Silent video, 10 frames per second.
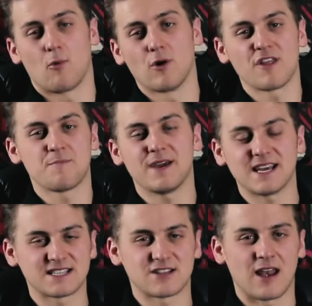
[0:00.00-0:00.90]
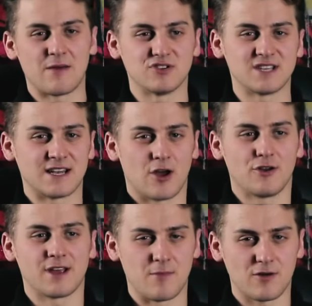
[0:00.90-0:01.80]
One of the biggest dilemmas in
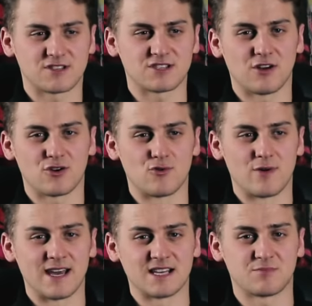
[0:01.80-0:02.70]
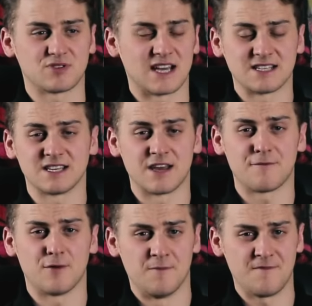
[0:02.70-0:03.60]
owning a motorcycle is protecting
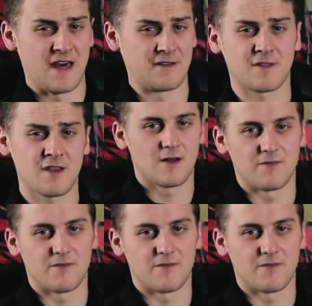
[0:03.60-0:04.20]
it from theft.